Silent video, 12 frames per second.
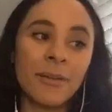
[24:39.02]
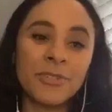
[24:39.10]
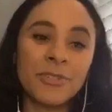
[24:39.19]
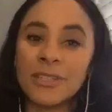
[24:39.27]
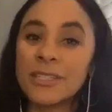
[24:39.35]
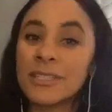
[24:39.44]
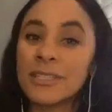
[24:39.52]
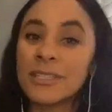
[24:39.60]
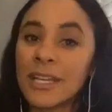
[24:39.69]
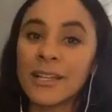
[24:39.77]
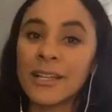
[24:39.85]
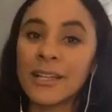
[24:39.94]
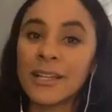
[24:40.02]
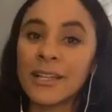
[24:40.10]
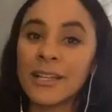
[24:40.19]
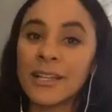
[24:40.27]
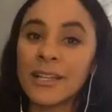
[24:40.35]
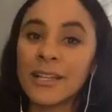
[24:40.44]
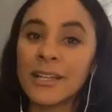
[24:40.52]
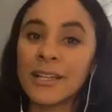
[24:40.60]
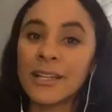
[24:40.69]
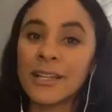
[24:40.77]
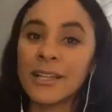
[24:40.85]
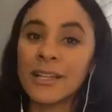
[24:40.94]
um, during the day, says,
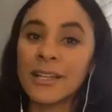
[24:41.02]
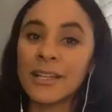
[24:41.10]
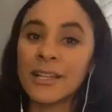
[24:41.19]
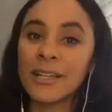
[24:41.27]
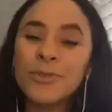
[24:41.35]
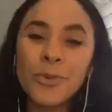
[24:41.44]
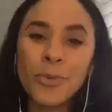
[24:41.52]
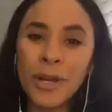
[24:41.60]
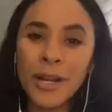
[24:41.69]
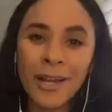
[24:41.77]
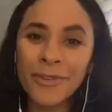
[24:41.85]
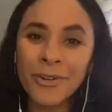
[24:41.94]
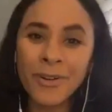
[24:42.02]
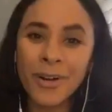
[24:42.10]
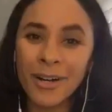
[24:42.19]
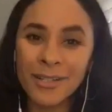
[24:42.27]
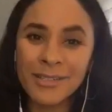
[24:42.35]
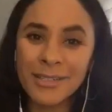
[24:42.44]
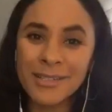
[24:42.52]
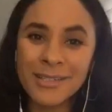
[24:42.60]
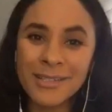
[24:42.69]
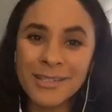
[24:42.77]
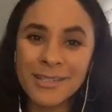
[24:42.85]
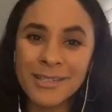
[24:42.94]
just do whatever
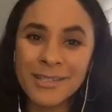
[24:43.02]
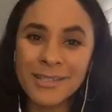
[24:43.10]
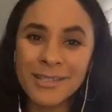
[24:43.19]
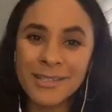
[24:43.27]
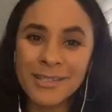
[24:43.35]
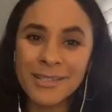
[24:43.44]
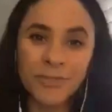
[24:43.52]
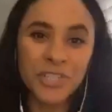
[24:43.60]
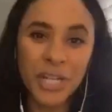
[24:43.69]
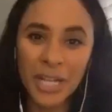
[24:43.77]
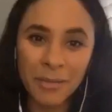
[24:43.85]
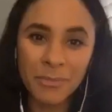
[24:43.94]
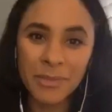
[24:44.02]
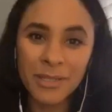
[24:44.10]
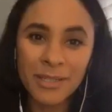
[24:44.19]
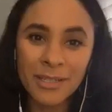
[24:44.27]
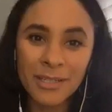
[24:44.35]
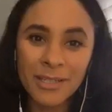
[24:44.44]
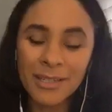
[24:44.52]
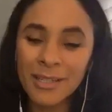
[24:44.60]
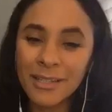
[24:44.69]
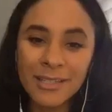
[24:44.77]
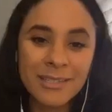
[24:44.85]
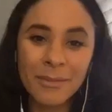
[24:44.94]
causes the least amount of shame
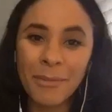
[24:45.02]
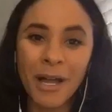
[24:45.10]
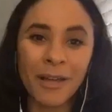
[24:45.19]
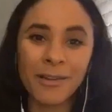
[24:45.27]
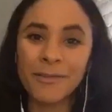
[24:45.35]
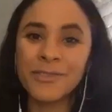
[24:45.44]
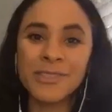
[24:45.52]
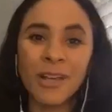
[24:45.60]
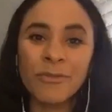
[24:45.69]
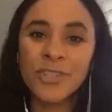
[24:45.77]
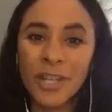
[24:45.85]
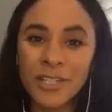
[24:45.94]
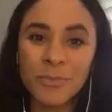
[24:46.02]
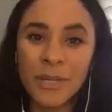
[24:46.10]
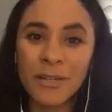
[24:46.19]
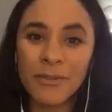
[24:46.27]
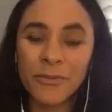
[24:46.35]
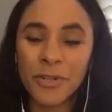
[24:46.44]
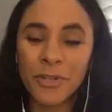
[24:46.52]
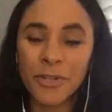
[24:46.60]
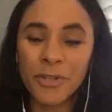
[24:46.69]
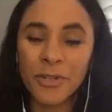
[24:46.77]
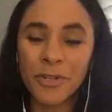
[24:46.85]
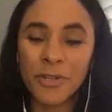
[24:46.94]
and the least amount of self judgment for
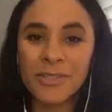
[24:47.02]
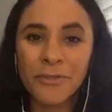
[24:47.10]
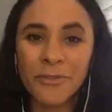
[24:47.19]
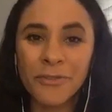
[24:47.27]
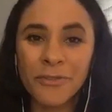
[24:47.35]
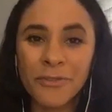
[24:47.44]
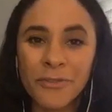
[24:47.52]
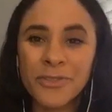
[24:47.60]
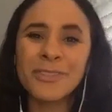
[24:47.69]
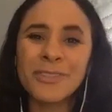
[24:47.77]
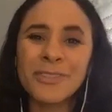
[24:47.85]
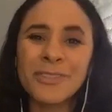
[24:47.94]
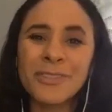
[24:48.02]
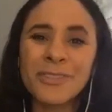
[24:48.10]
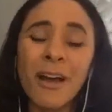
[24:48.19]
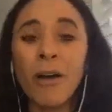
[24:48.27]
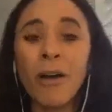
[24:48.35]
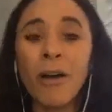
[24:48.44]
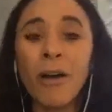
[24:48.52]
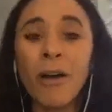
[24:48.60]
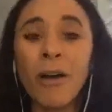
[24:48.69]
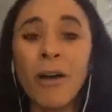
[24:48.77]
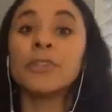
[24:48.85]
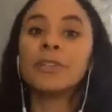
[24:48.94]
yourself. So if you say, oh, I want to do
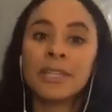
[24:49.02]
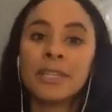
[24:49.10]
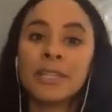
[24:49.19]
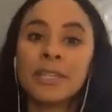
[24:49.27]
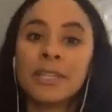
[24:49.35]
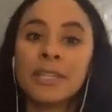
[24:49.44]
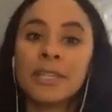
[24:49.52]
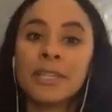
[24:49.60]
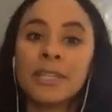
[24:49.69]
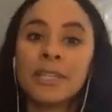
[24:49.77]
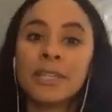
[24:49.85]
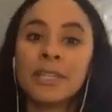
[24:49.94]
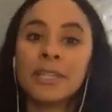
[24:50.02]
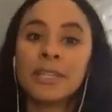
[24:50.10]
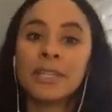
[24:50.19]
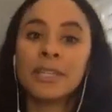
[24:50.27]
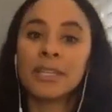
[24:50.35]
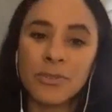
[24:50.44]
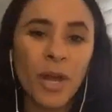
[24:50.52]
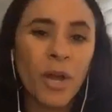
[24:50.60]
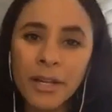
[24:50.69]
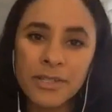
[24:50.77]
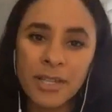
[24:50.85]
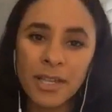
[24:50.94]
all these things and you don't do them, who
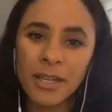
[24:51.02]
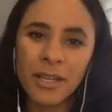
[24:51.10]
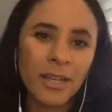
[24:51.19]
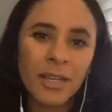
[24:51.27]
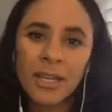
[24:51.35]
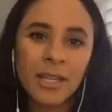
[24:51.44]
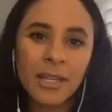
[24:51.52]
cares? Like,